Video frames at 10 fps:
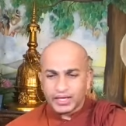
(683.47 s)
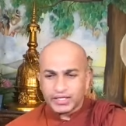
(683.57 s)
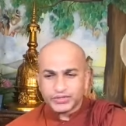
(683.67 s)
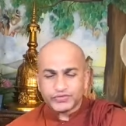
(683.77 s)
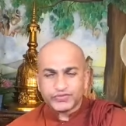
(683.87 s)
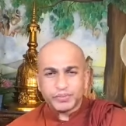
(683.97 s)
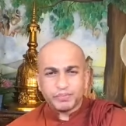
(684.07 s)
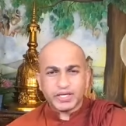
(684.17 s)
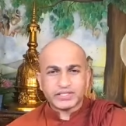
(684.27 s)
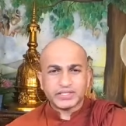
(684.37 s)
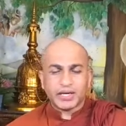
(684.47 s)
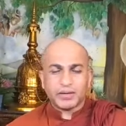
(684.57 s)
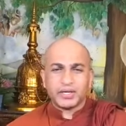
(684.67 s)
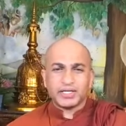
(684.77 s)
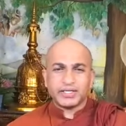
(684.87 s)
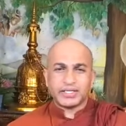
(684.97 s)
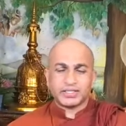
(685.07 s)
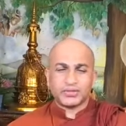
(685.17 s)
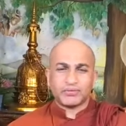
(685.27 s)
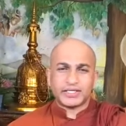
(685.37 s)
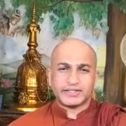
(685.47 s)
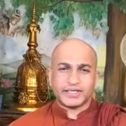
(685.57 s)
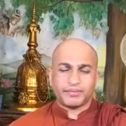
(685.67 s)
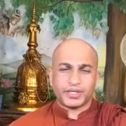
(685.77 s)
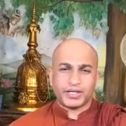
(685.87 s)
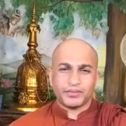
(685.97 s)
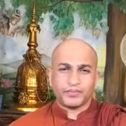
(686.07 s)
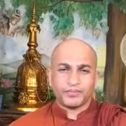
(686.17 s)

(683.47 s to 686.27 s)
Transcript: and it's vipassana meditation, what is happening?